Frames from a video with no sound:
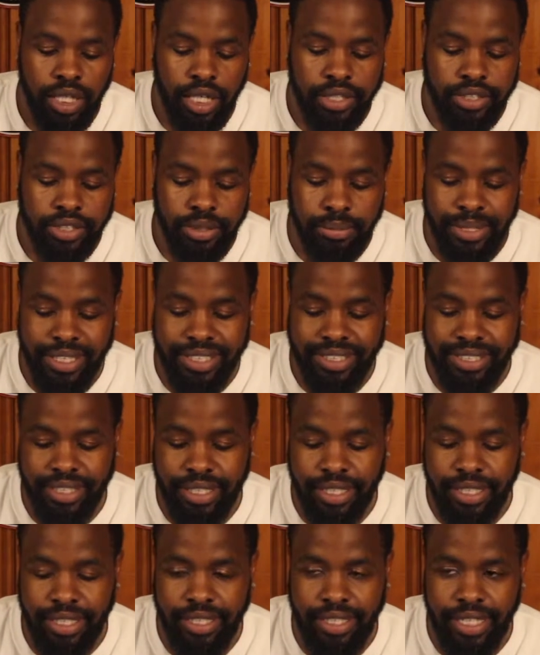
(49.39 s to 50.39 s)
Somebody
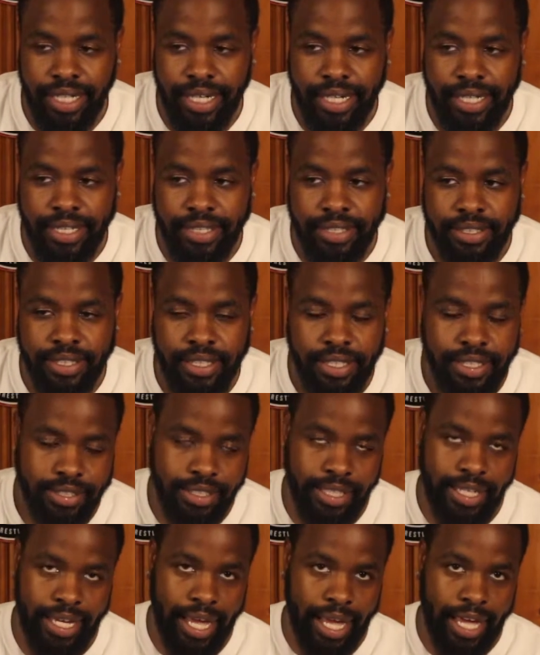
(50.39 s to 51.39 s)
said that
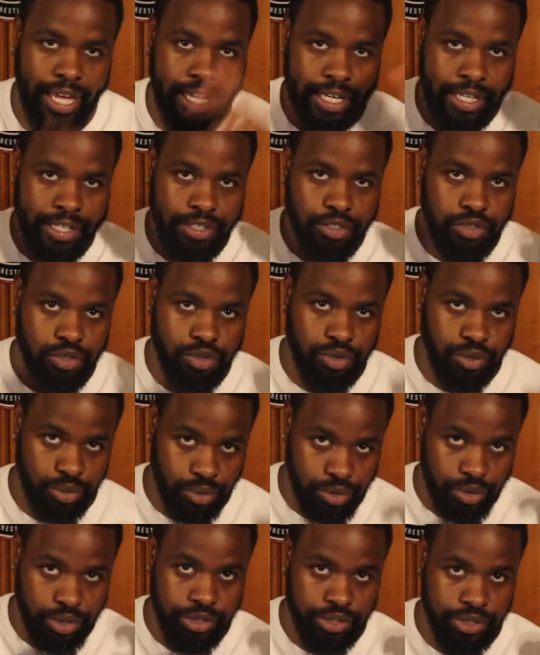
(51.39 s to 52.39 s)
they had a
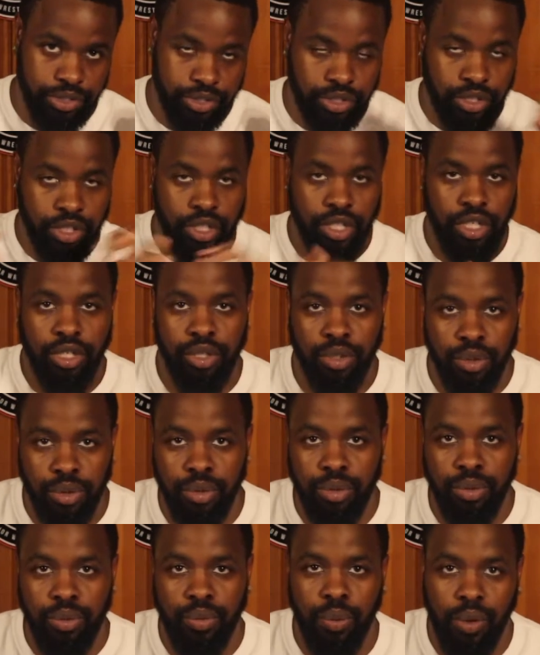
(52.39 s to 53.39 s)
source who
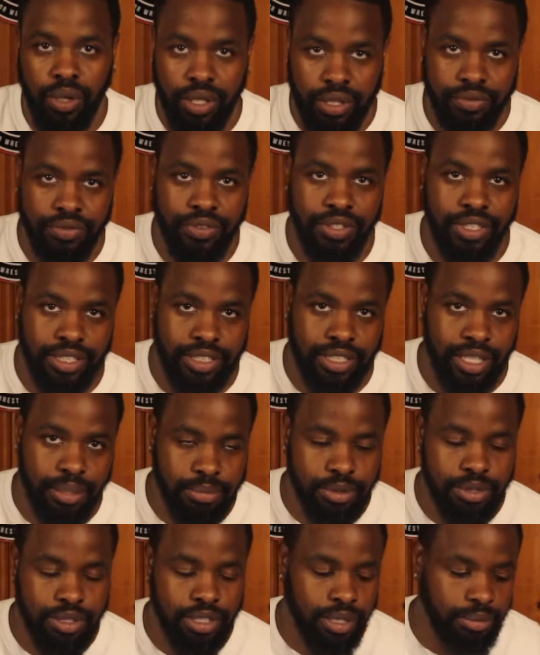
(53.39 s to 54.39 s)
worked for the
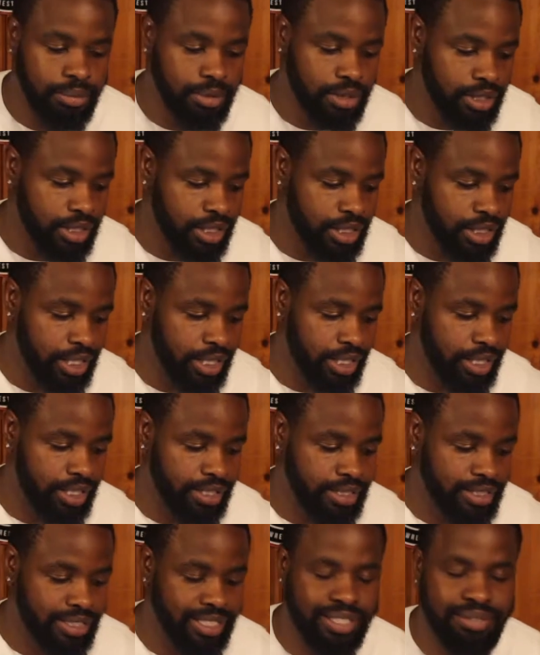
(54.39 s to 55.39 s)
WWE, and they
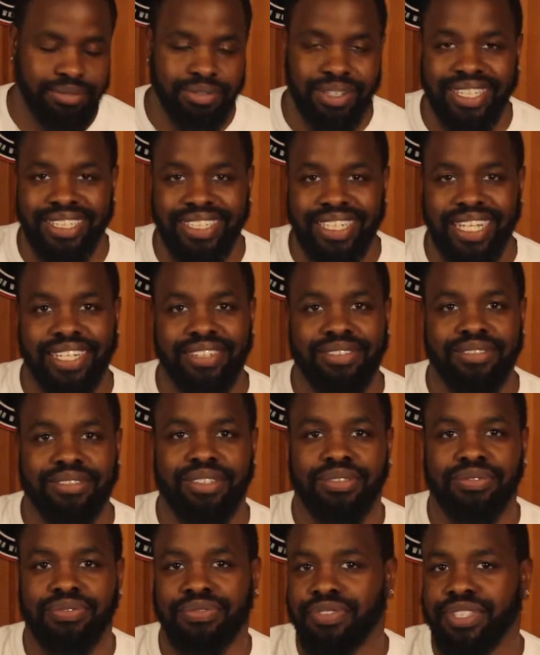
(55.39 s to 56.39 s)
said right now
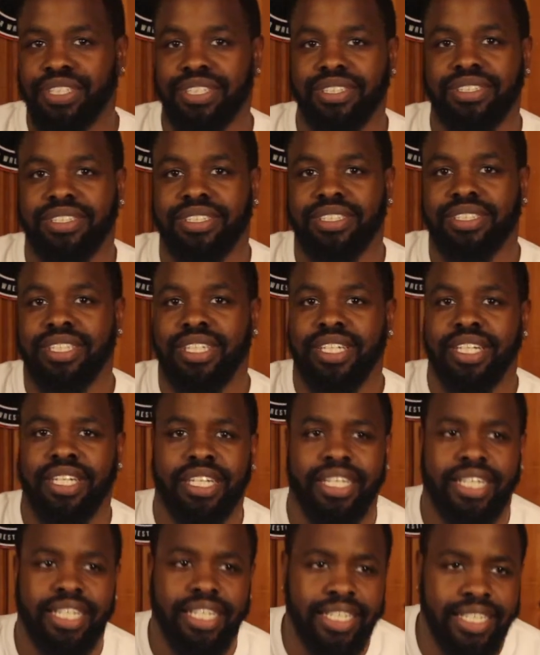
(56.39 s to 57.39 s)
the feeling
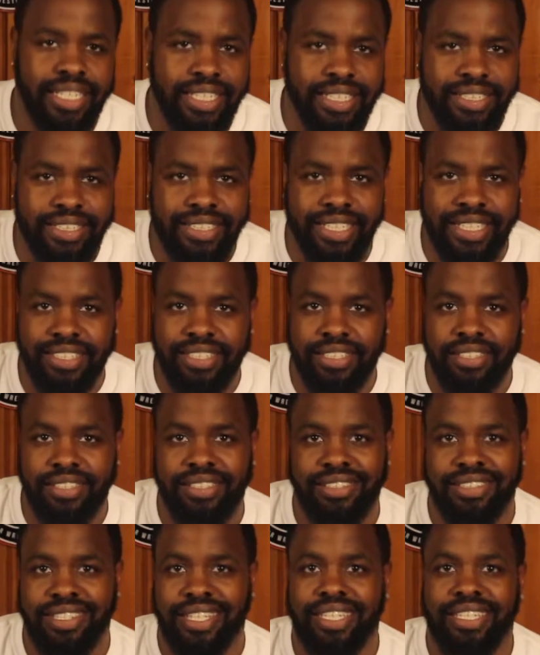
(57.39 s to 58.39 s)
is that this
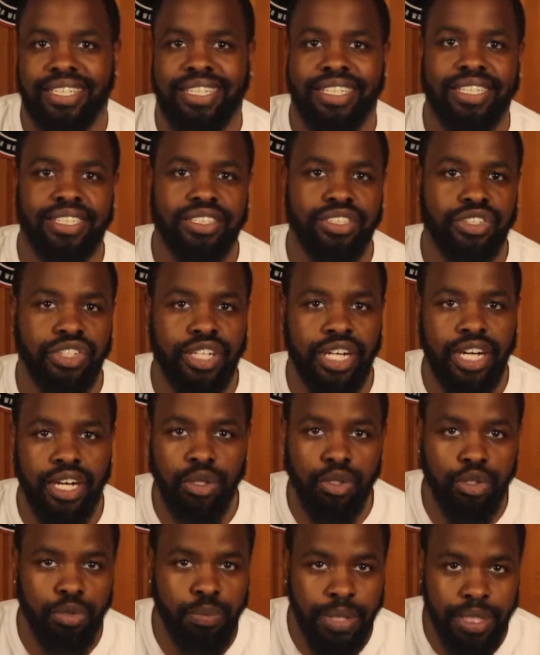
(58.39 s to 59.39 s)
is like an
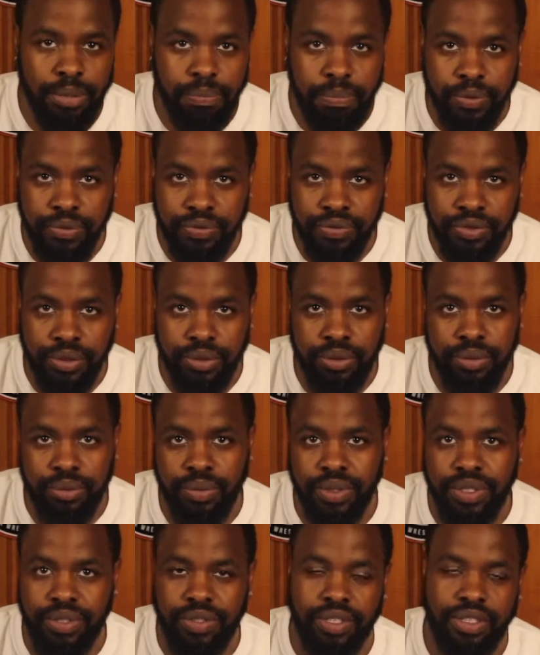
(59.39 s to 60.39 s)
in-your-house pay-per-view
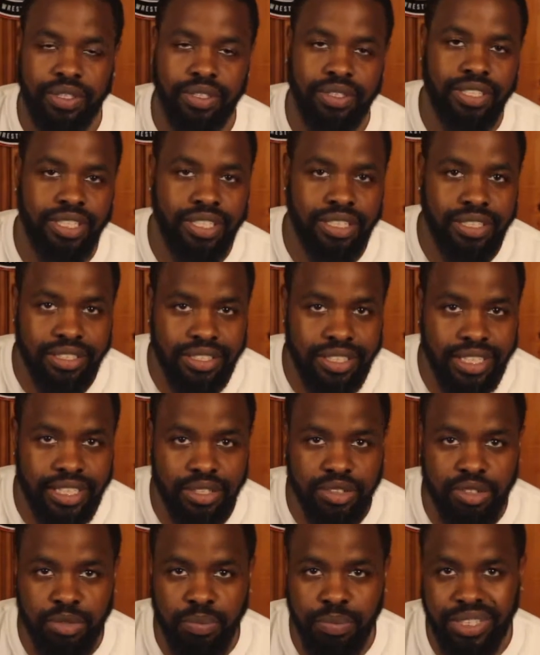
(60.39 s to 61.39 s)
with the ticket
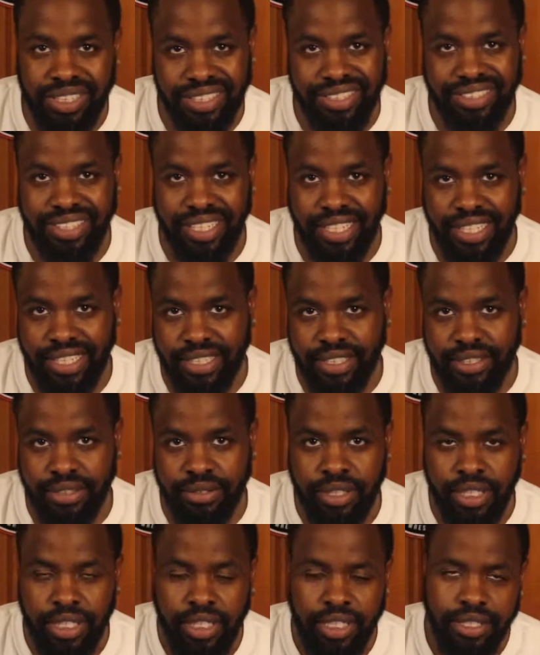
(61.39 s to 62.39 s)
sales being
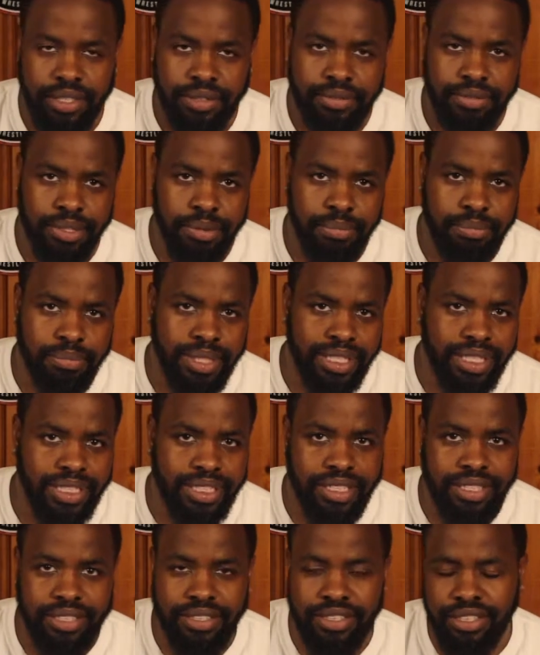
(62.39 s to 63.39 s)
down, the
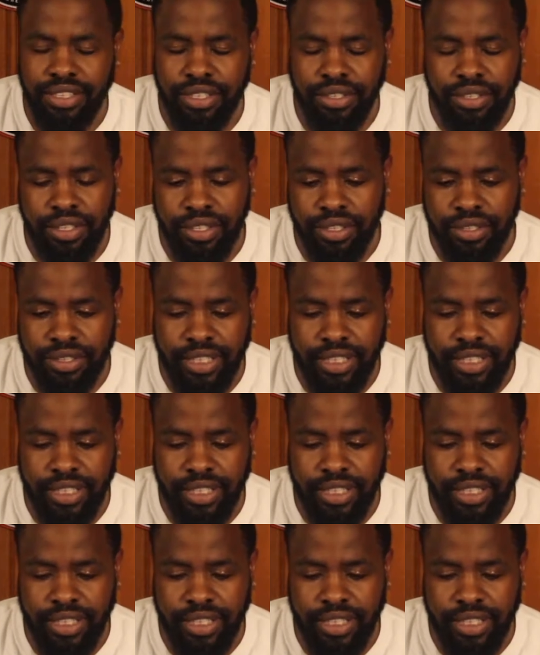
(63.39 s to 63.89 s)
money, all